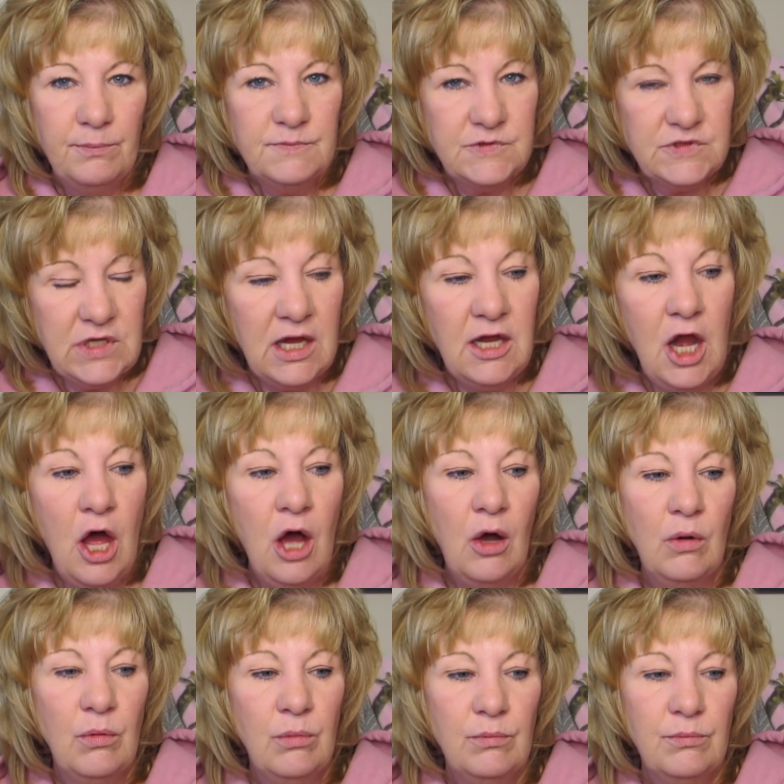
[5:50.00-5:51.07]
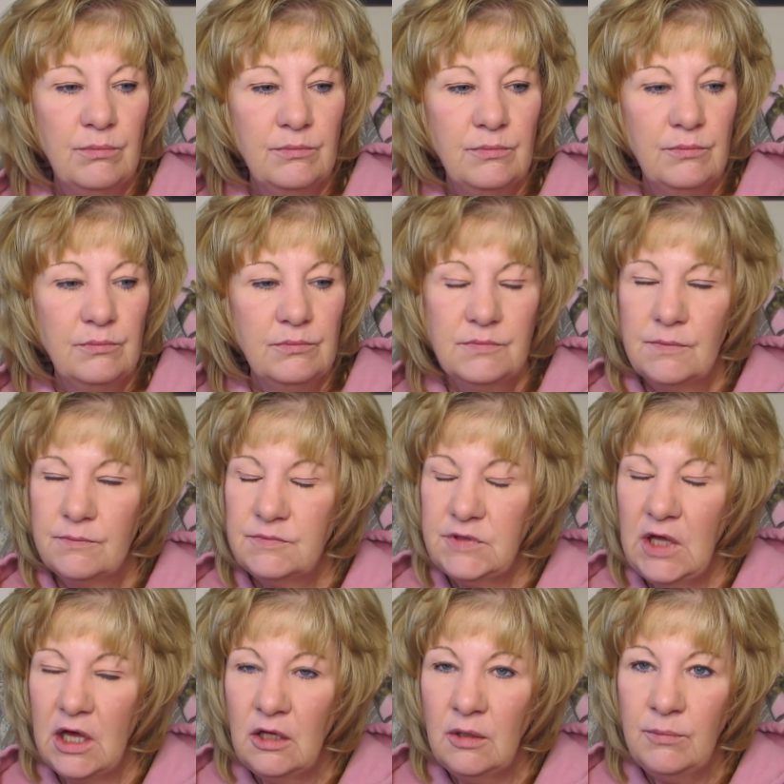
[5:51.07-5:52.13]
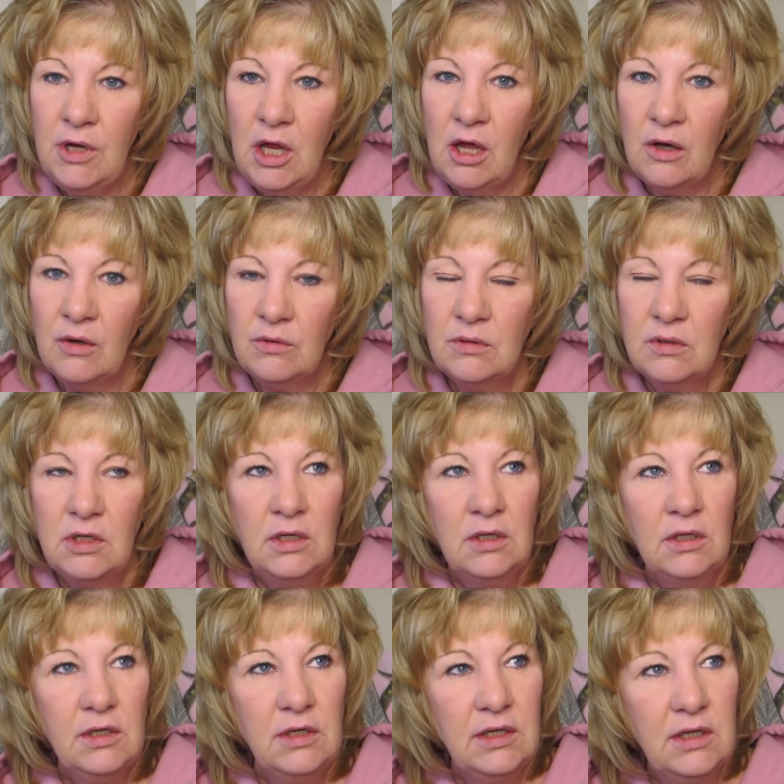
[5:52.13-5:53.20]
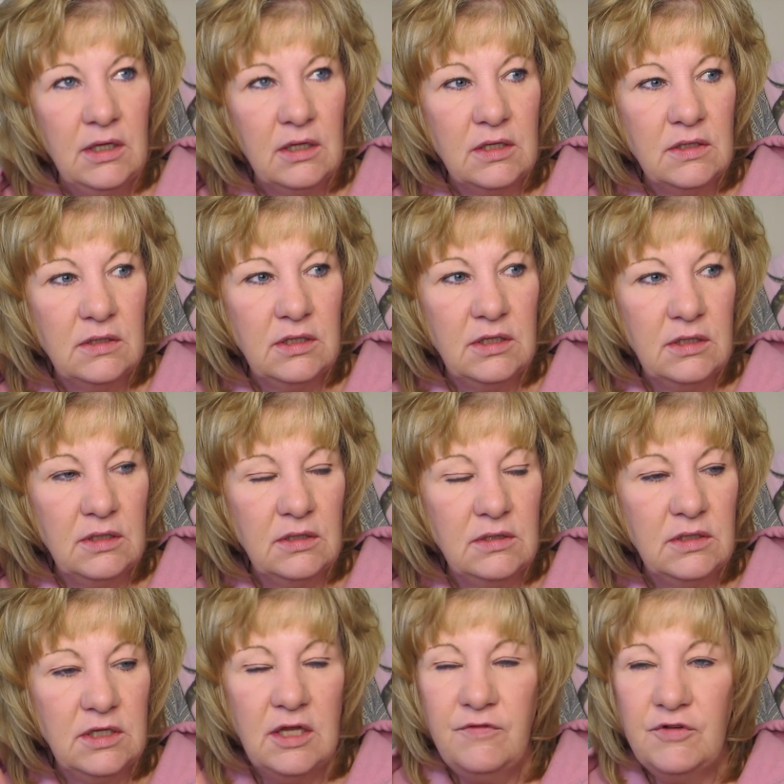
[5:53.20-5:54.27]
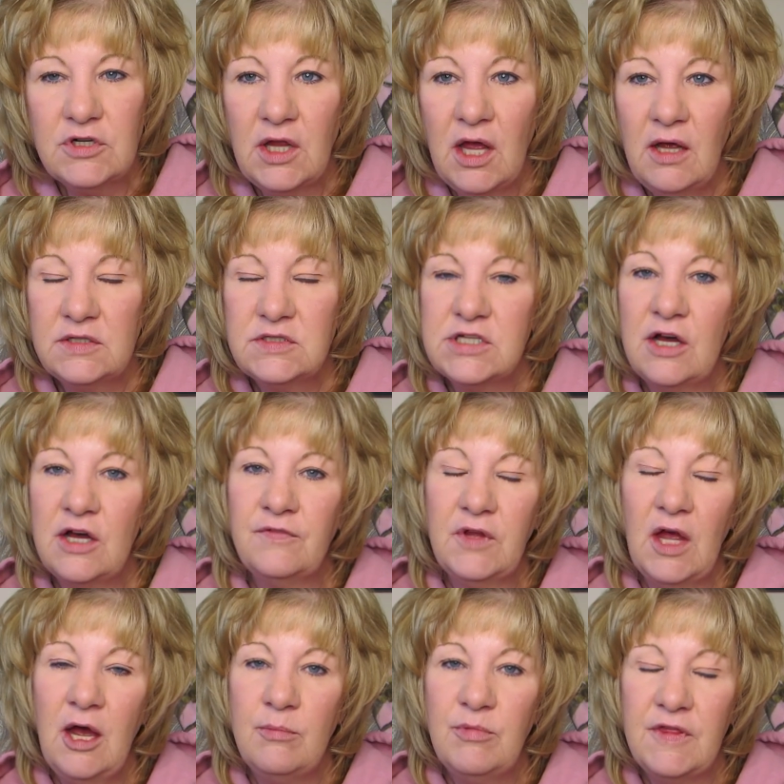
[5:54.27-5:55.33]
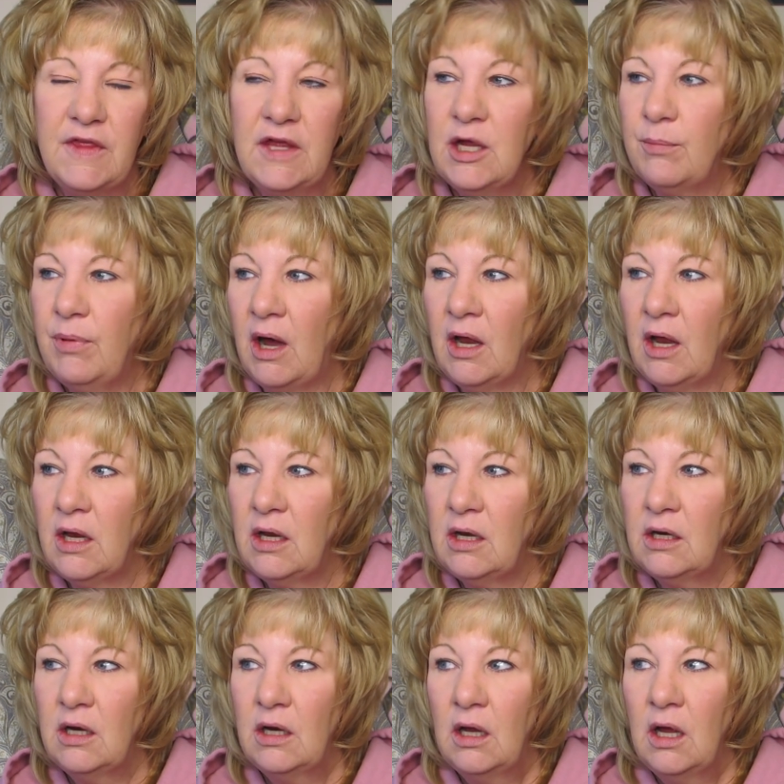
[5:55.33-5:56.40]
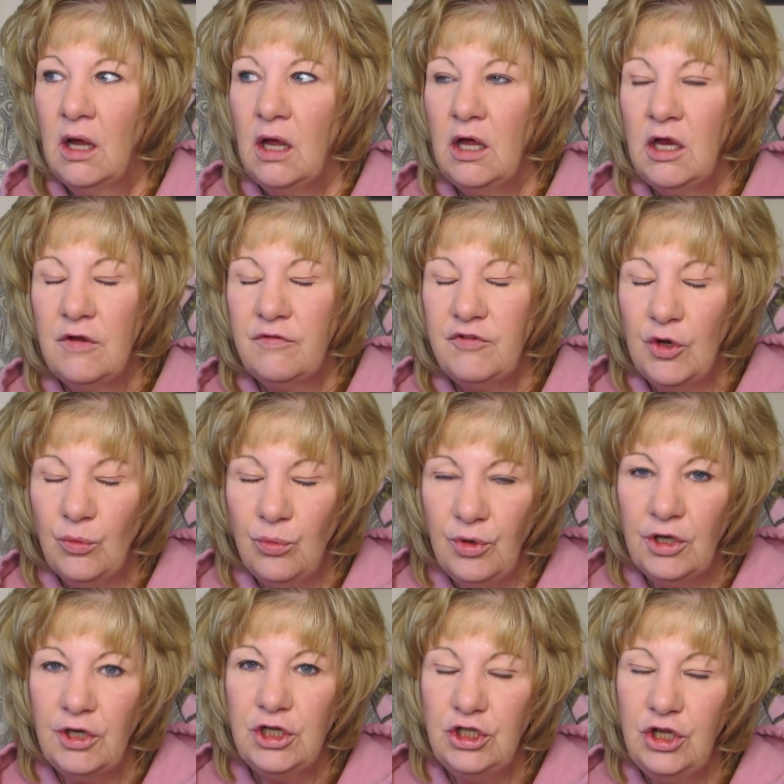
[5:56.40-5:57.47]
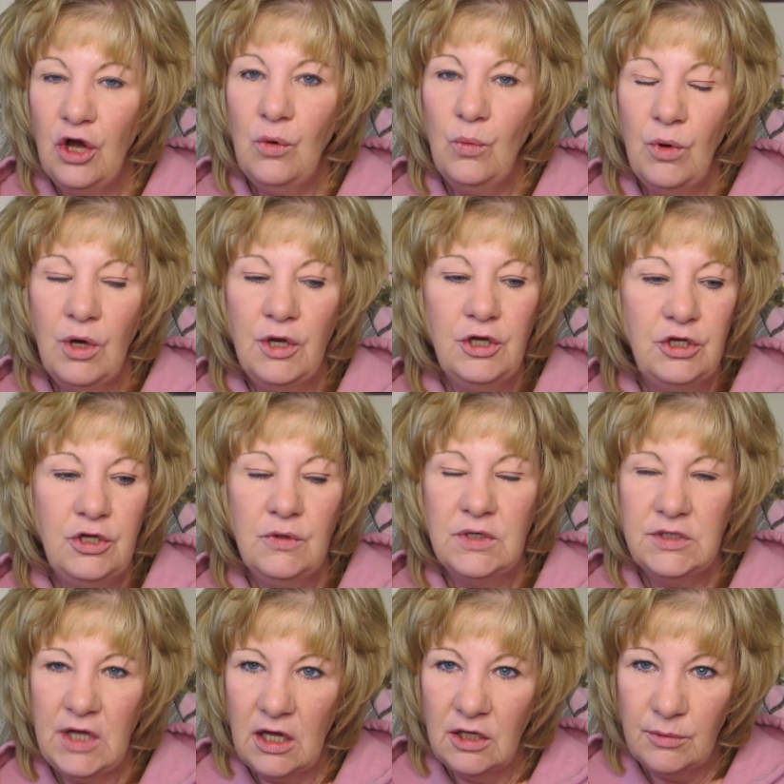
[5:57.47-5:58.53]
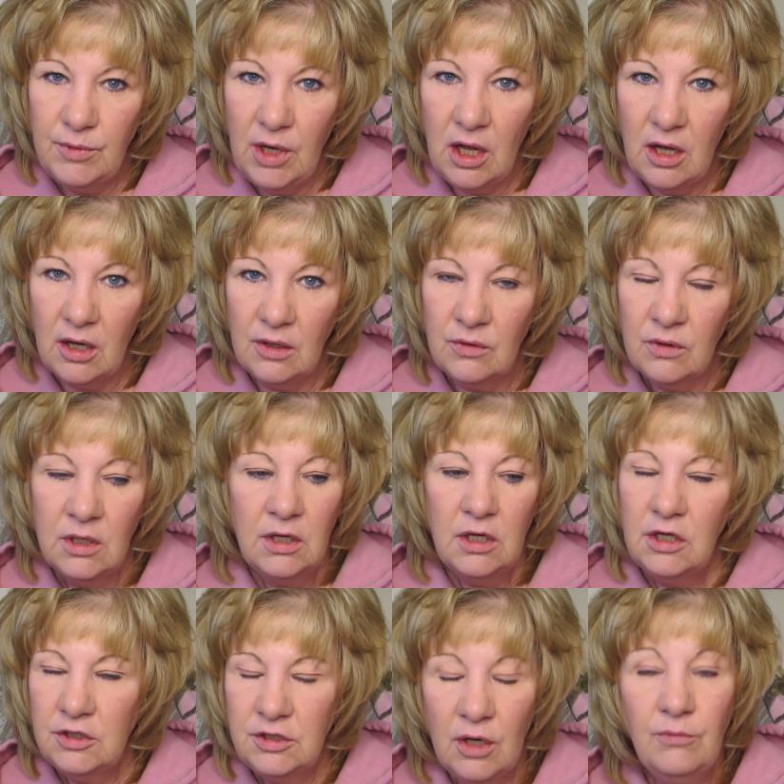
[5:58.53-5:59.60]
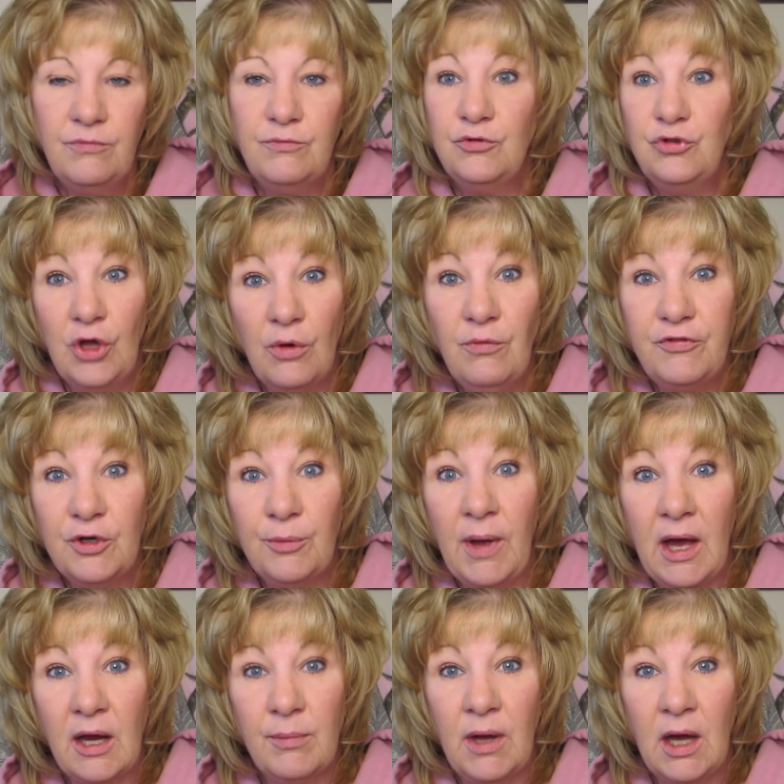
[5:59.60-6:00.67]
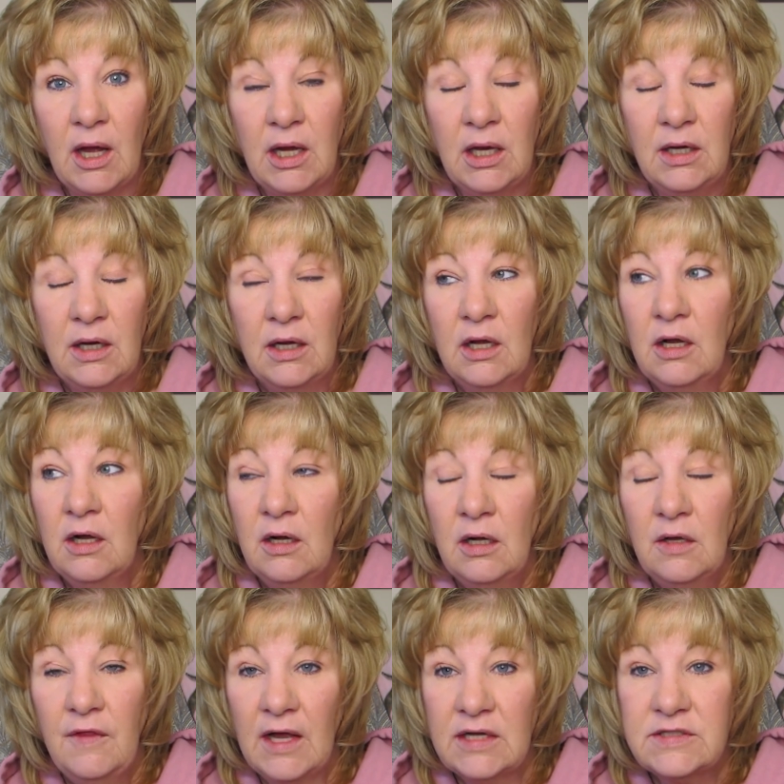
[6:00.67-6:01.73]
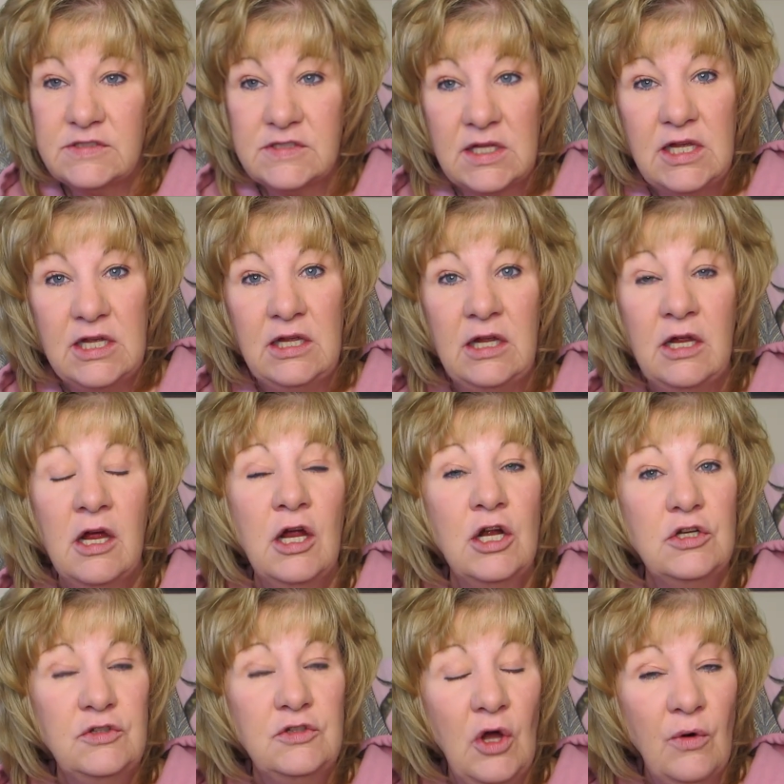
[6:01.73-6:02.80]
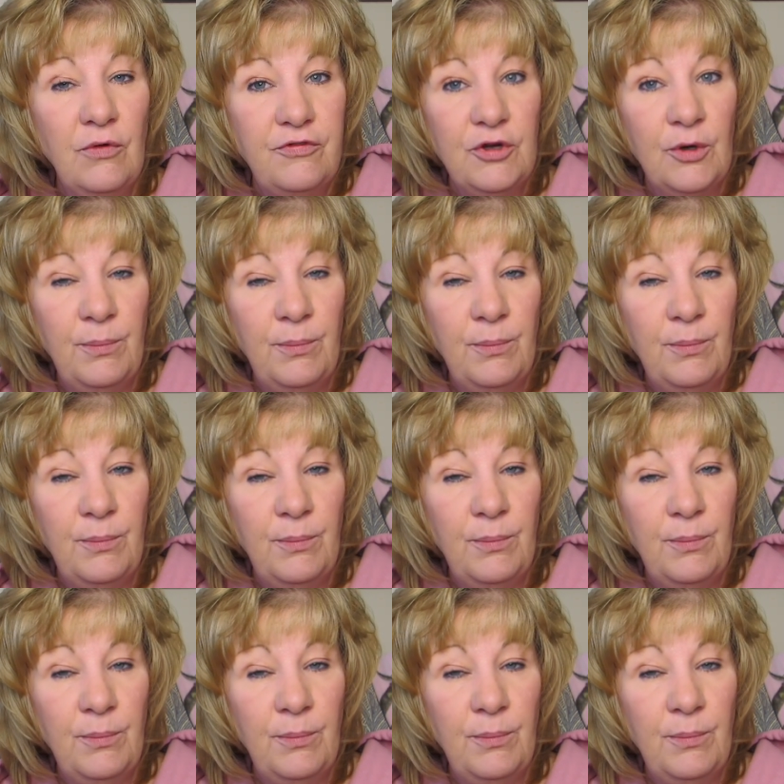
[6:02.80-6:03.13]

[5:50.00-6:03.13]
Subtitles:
say no. Tell them no. Give yourself time to think about it. And if you really don't want to do it, tell them no. And don't feel bad about it. That's the key. Don't feel